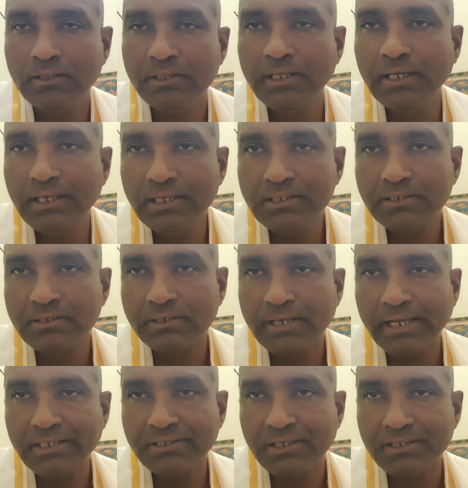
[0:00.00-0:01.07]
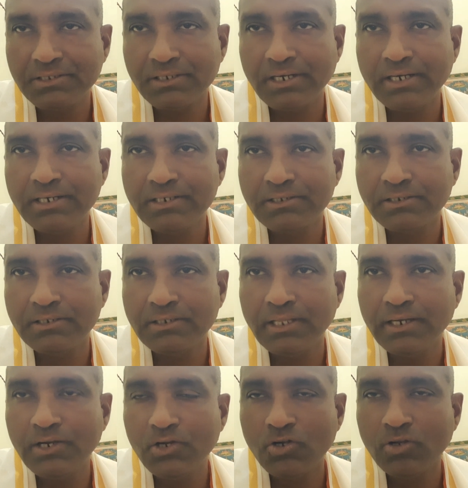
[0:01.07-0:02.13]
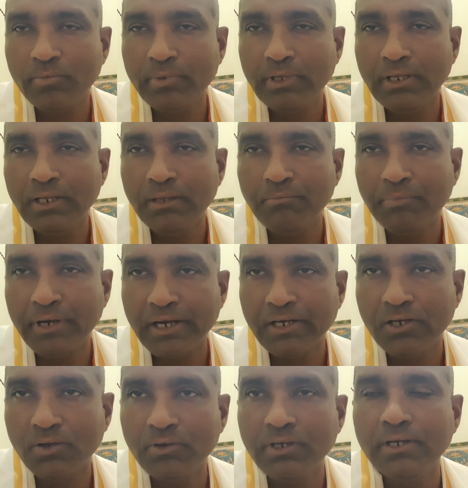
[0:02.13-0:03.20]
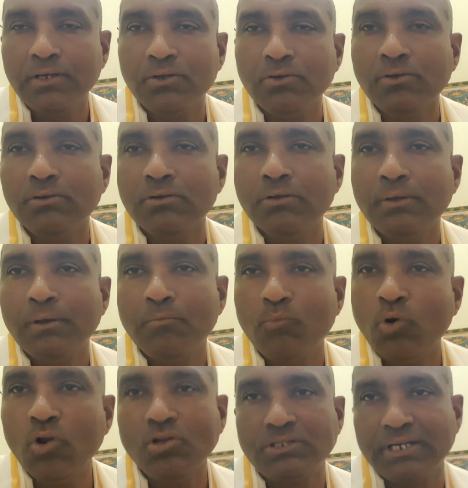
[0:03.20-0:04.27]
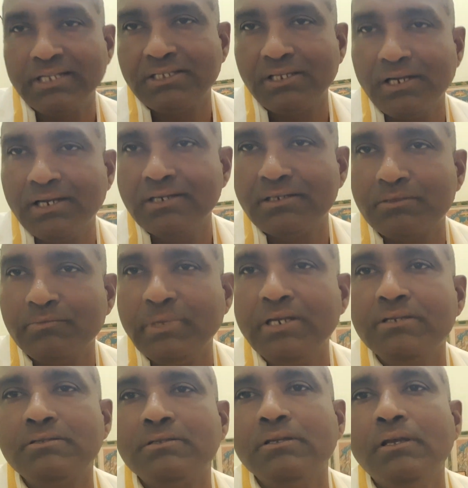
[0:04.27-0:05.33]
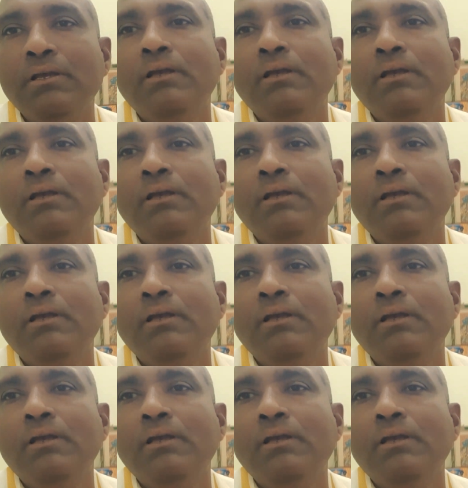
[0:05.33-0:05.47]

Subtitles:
these disaccharides they need to be break down into monosaccharides, means